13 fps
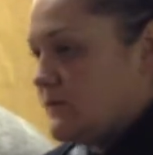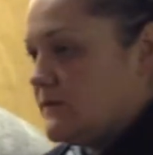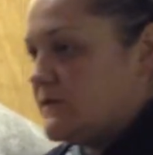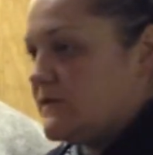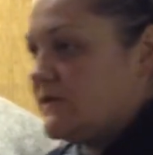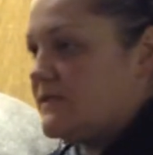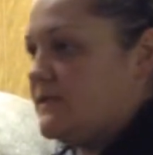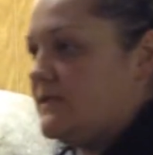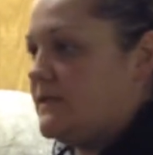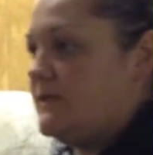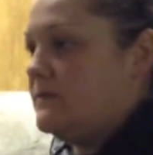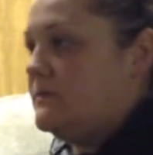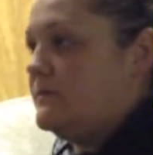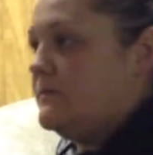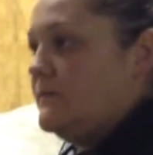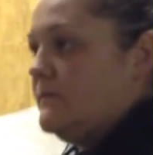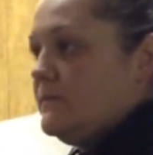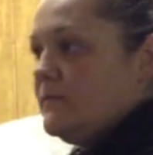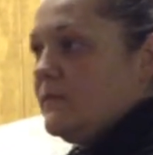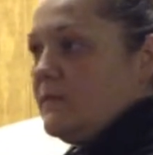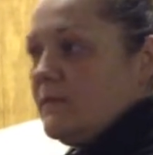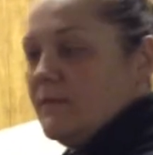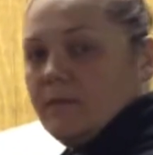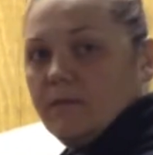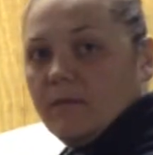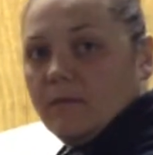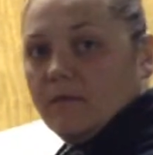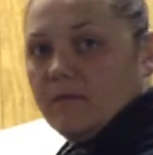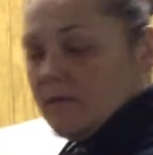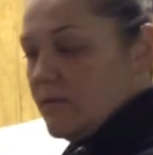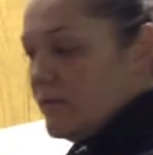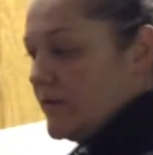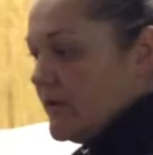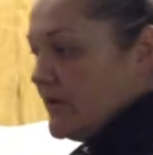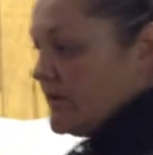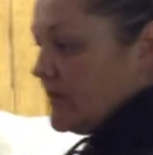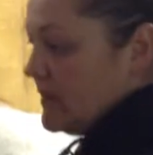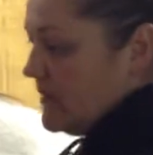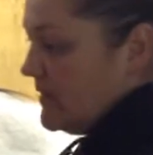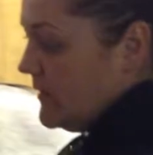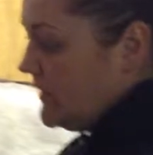16 that we got there.